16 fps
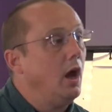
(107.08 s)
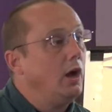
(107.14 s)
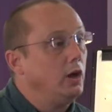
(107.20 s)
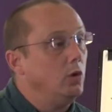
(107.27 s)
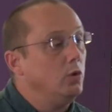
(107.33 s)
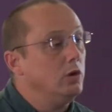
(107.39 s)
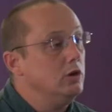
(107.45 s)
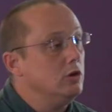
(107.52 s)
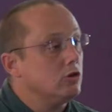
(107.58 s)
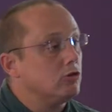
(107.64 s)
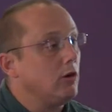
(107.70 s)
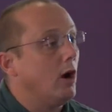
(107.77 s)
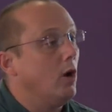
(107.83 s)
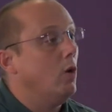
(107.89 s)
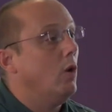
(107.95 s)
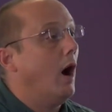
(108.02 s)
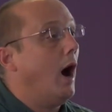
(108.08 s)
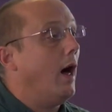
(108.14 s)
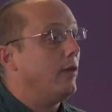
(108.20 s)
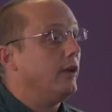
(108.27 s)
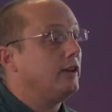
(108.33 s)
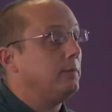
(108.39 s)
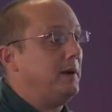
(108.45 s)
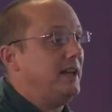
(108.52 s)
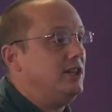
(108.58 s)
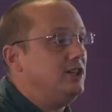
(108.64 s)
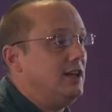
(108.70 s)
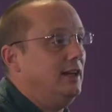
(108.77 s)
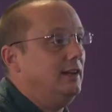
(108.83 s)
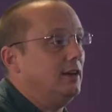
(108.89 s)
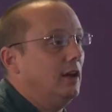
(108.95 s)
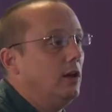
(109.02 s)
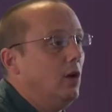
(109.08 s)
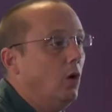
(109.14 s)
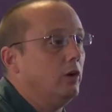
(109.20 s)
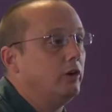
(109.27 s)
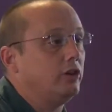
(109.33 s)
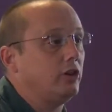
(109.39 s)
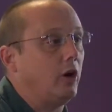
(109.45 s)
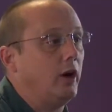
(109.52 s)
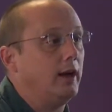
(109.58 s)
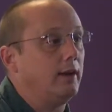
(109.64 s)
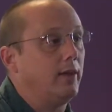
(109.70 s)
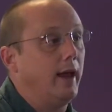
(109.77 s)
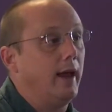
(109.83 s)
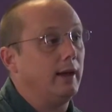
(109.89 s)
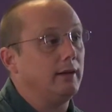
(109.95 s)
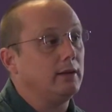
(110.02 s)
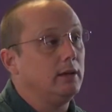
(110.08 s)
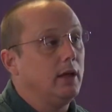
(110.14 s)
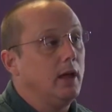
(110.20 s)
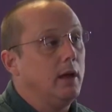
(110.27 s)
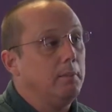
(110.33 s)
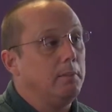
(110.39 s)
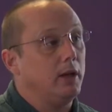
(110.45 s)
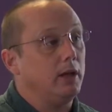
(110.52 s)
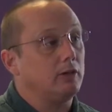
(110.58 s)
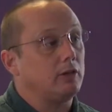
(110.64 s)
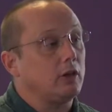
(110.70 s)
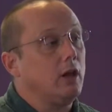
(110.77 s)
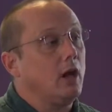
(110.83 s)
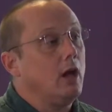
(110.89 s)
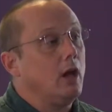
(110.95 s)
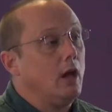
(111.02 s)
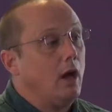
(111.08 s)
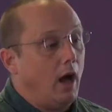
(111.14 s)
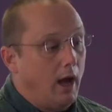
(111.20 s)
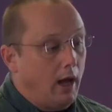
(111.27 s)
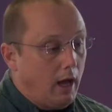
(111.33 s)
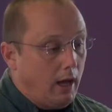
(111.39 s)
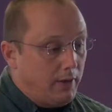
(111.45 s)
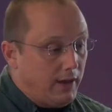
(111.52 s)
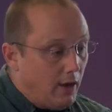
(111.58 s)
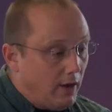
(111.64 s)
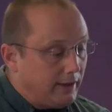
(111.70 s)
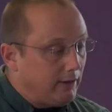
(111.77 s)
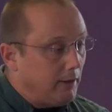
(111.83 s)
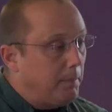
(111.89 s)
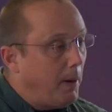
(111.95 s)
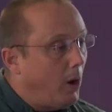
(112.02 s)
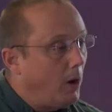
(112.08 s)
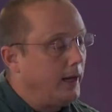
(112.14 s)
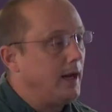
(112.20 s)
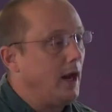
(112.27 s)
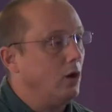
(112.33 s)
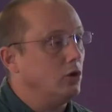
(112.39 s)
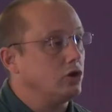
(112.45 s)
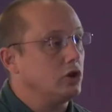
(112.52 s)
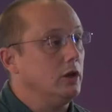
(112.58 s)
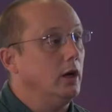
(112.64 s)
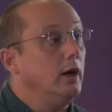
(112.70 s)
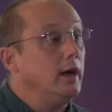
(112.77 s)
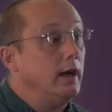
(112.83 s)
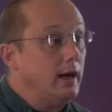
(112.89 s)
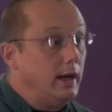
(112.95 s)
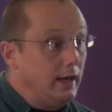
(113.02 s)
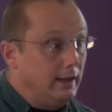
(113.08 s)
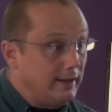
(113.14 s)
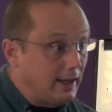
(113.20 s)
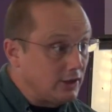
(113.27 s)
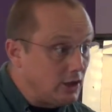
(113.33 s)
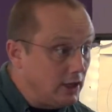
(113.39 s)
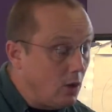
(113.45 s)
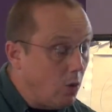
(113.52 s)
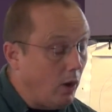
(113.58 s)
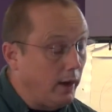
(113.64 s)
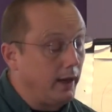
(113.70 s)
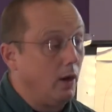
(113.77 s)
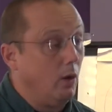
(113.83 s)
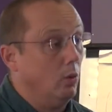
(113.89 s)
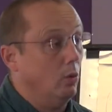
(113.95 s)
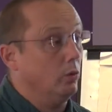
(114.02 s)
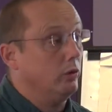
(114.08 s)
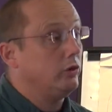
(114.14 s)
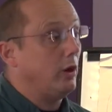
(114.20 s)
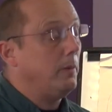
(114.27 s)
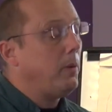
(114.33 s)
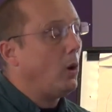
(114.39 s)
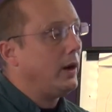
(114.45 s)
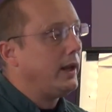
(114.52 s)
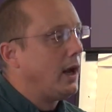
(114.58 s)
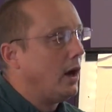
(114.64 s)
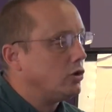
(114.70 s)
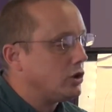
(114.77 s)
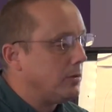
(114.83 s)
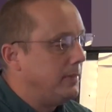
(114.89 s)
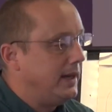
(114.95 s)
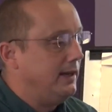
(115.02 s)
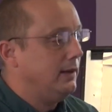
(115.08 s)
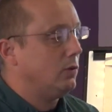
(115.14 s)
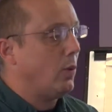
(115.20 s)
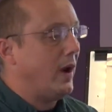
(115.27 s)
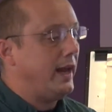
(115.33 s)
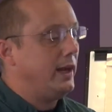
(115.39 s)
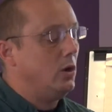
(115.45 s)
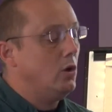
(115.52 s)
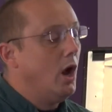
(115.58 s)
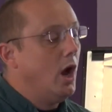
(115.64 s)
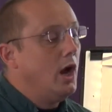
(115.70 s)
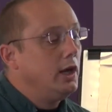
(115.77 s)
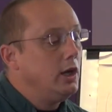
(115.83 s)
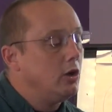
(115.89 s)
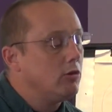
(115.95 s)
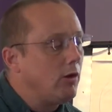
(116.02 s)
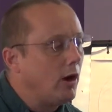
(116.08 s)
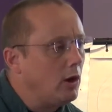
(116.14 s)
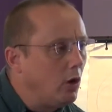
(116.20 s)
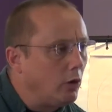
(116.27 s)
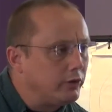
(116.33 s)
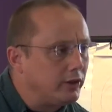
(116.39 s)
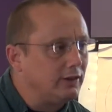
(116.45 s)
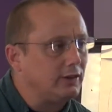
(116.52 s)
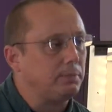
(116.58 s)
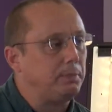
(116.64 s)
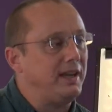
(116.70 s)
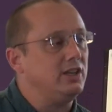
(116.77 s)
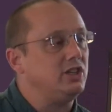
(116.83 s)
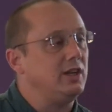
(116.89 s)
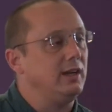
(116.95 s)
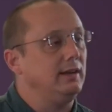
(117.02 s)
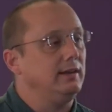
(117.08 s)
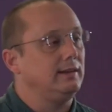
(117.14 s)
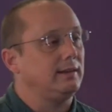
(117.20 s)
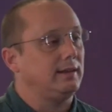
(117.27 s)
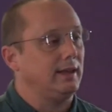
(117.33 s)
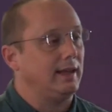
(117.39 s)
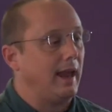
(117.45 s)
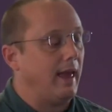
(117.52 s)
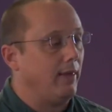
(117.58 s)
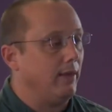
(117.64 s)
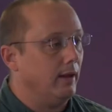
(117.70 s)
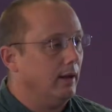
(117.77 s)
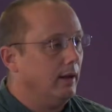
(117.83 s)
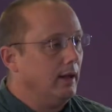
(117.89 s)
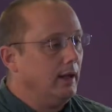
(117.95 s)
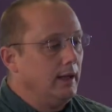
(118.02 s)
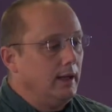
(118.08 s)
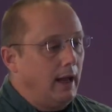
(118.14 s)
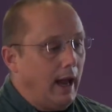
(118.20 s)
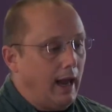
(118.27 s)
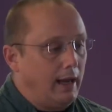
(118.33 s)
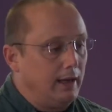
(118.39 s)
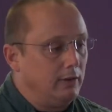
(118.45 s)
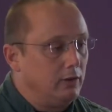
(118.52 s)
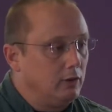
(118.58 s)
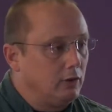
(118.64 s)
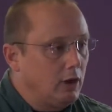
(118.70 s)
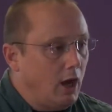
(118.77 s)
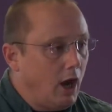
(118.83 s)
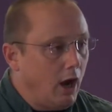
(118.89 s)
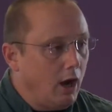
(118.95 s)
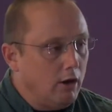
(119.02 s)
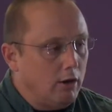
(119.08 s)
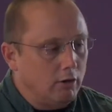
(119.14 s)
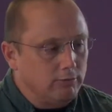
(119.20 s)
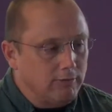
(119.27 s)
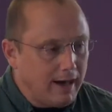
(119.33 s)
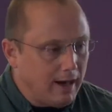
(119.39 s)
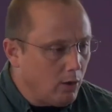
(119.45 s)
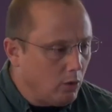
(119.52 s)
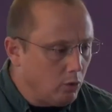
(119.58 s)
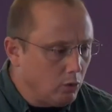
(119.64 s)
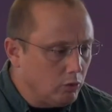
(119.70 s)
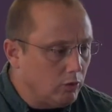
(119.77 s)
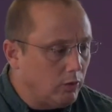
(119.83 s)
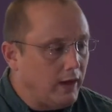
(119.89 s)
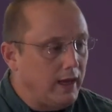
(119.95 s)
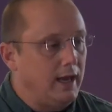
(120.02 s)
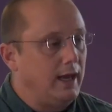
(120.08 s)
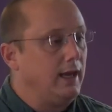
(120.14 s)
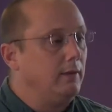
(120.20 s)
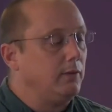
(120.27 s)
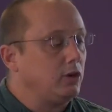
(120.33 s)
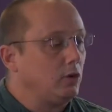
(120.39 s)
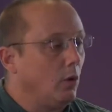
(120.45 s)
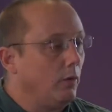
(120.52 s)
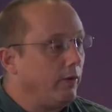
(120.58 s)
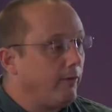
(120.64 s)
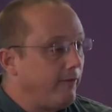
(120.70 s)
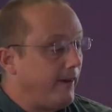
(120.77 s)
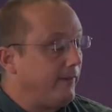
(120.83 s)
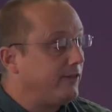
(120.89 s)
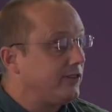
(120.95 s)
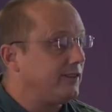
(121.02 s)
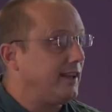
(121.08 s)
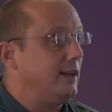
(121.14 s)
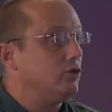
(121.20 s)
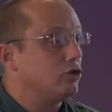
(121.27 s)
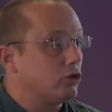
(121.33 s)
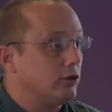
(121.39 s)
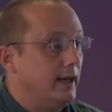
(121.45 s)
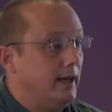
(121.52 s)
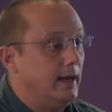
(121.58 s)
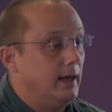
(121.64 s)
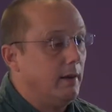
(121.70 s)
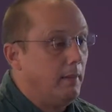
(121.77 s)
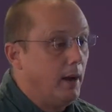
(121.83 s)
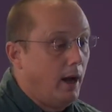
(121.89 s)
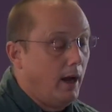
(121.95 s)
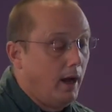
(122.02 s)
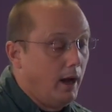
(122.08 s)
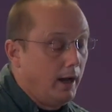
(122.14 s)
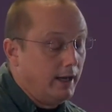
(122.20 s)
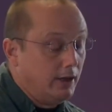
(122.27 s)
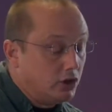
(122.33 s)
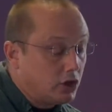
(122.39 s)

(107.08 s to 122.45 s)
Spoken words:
You wouldn't grow other species alongside that. But the idea of polyculture is actually quite old. So polyculture means where you grow lots of species together, and around the sort of 5th century in